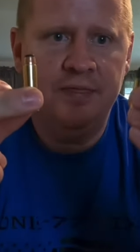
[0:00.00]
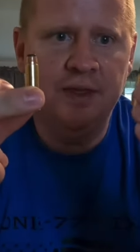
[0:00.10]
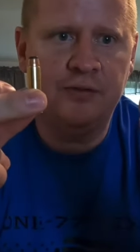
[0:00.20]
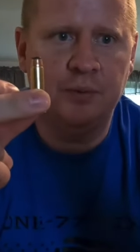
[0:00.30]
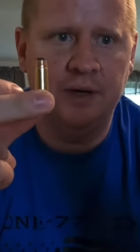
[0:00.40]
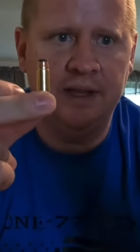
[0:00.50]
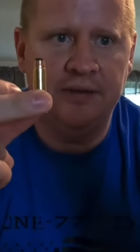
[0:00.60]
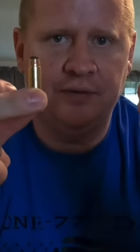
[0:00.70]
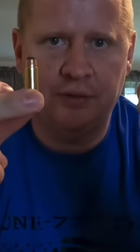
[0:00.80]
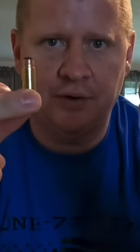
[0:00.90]
This one
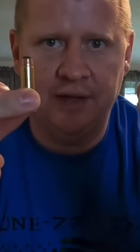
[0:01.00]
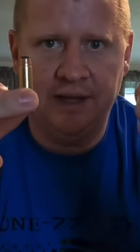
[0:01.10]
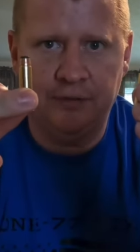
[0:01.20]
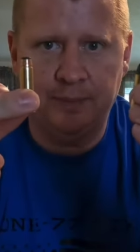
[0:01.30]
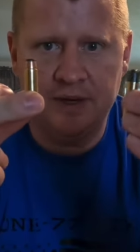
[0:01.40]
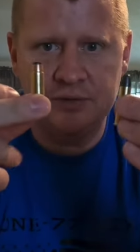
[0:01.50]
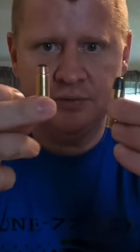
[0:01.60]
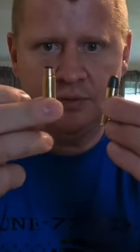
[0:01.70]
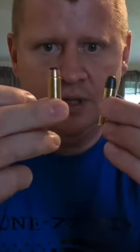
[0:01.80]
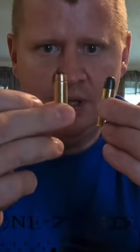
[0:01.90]
is a 38
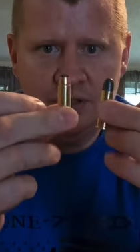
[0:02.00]
Special.